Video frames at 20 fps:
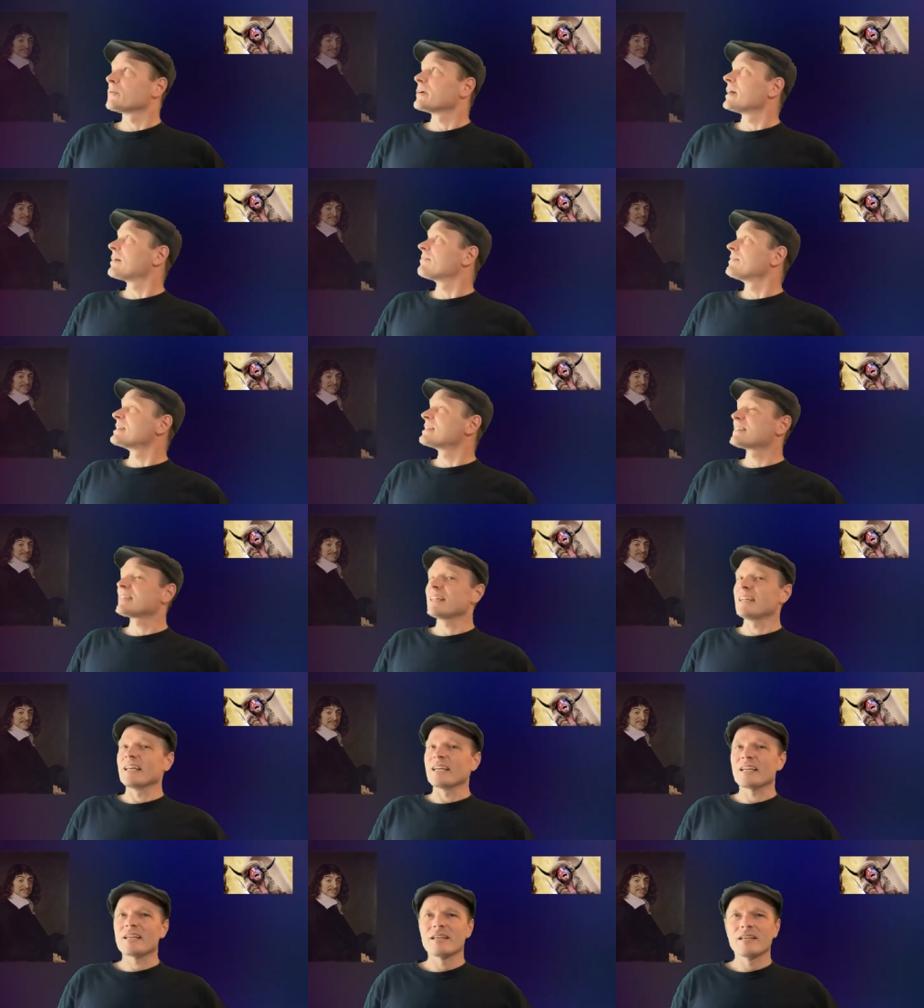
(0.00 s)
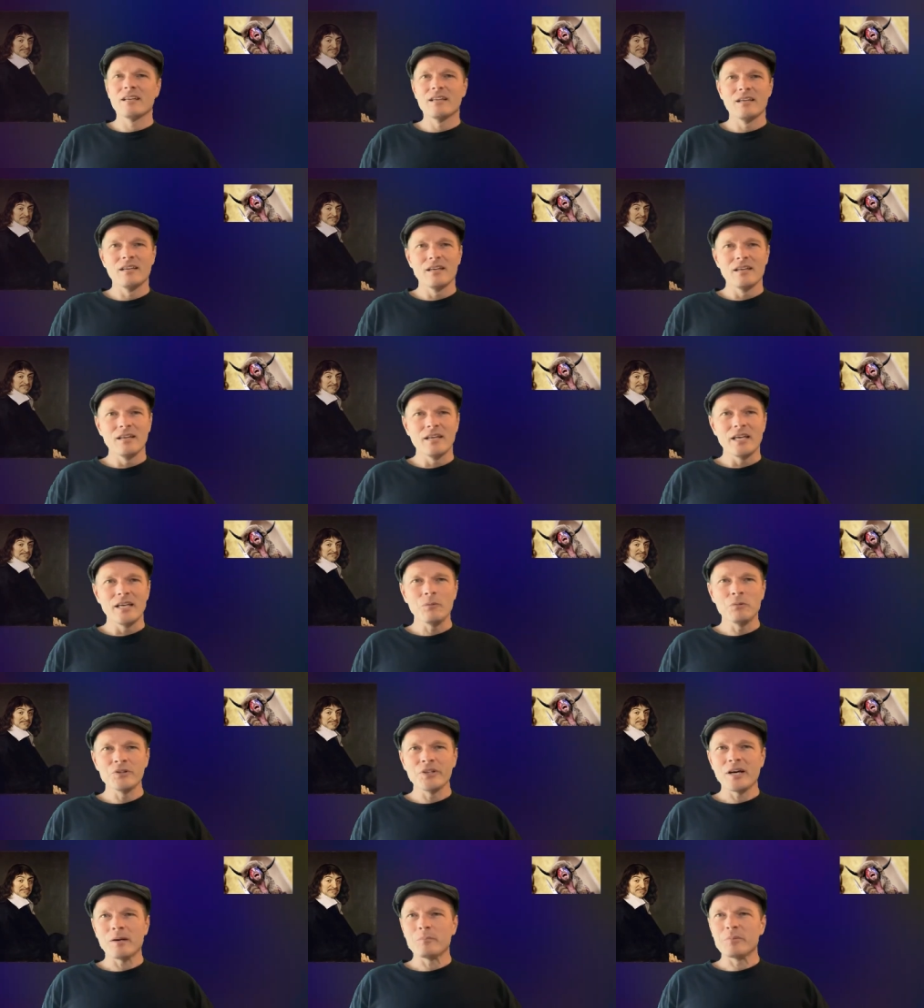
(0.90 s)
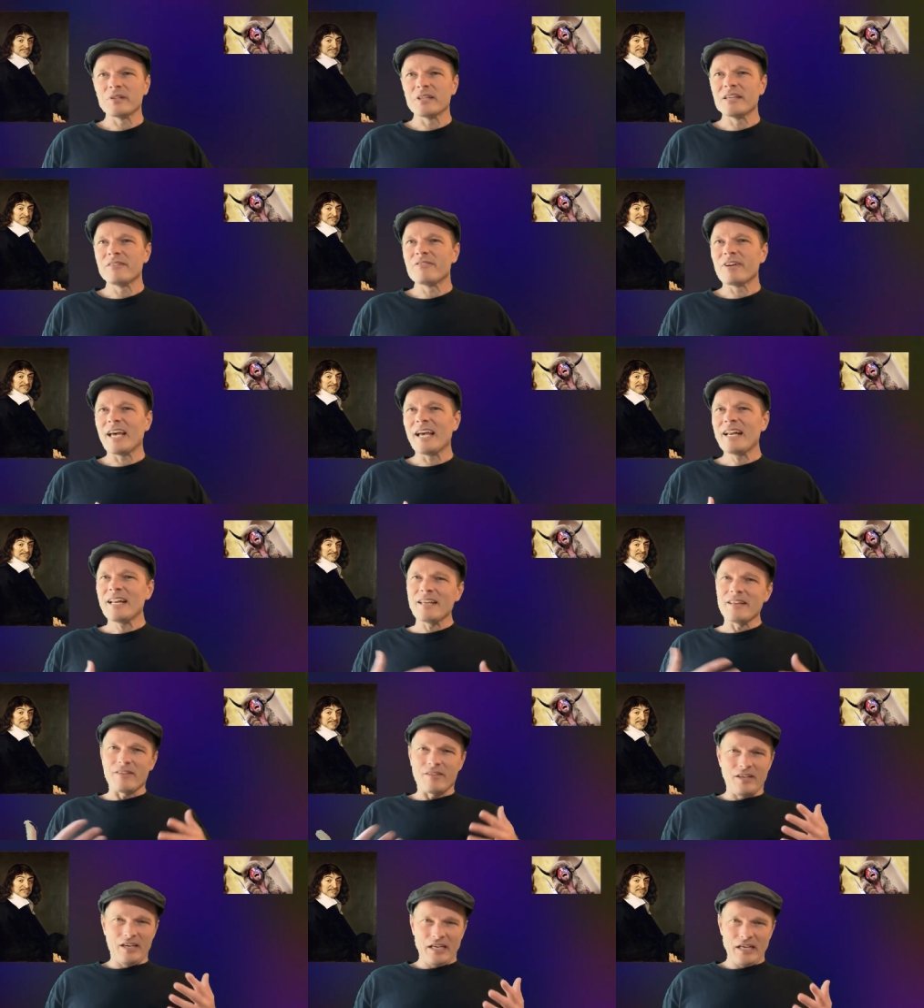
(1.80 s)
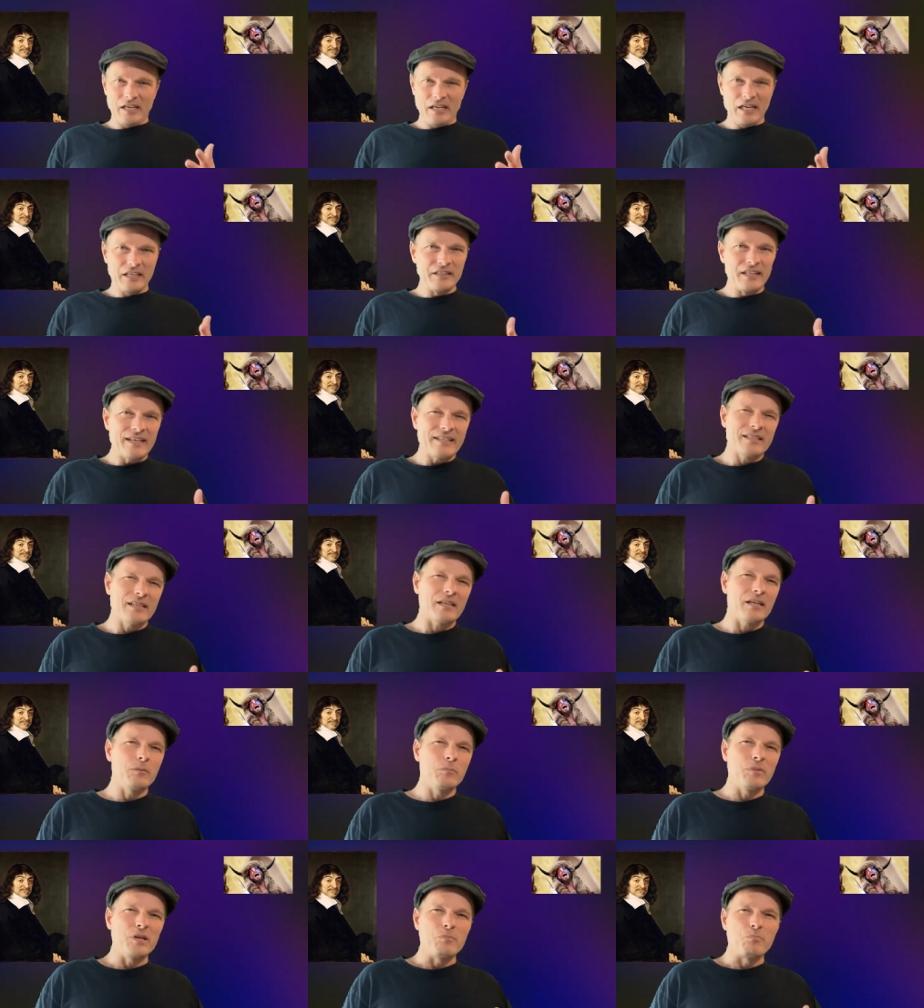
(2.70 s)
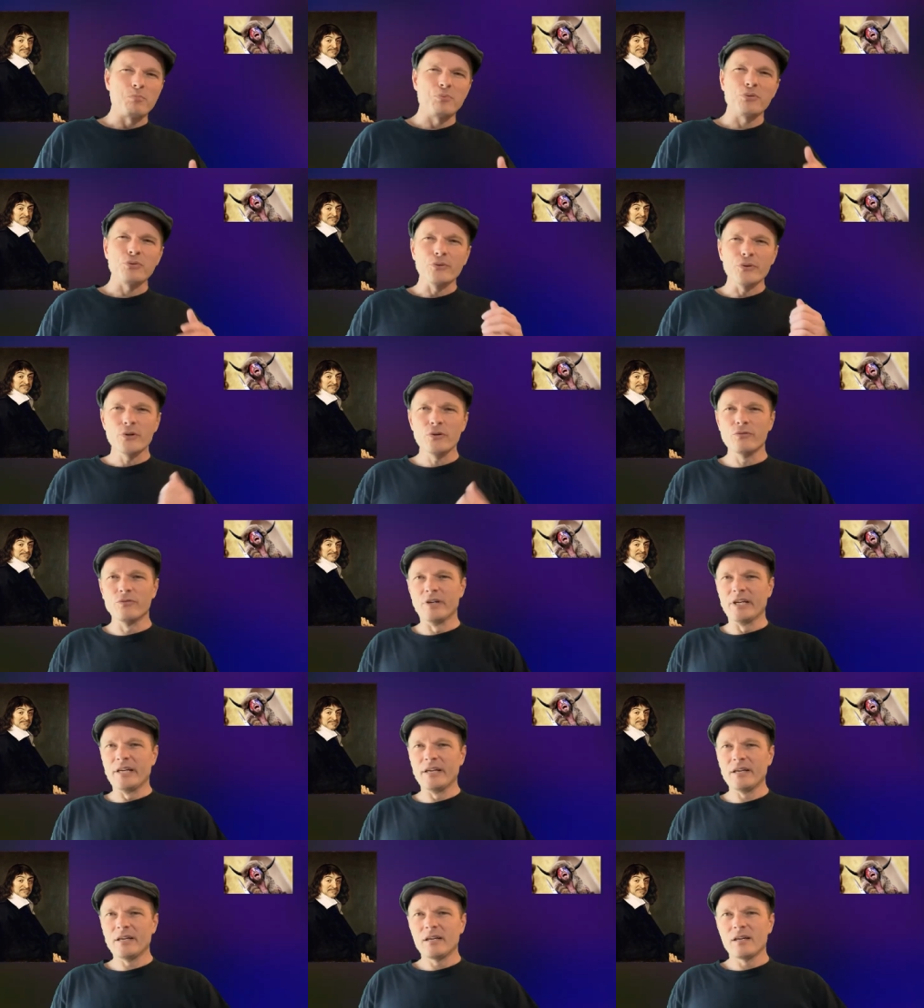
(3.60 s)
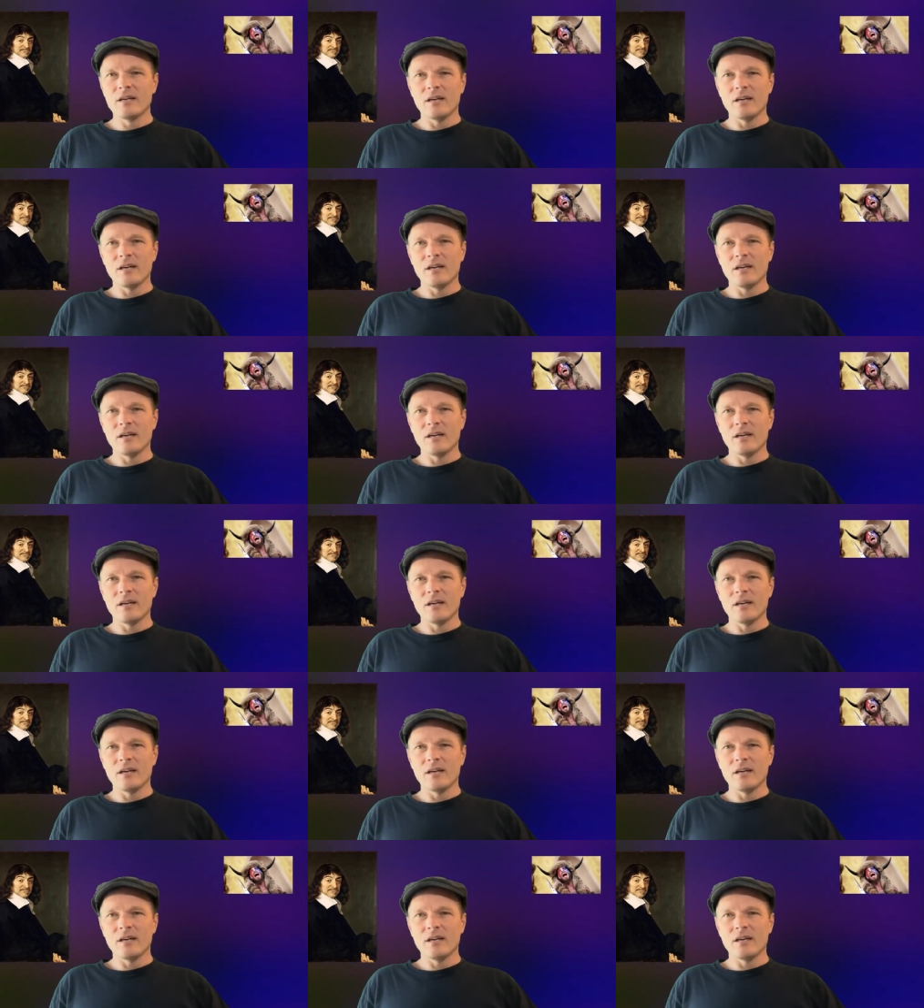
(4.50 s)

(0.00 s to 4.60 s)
we have the cynic. He will not believe anything unless it can be proven.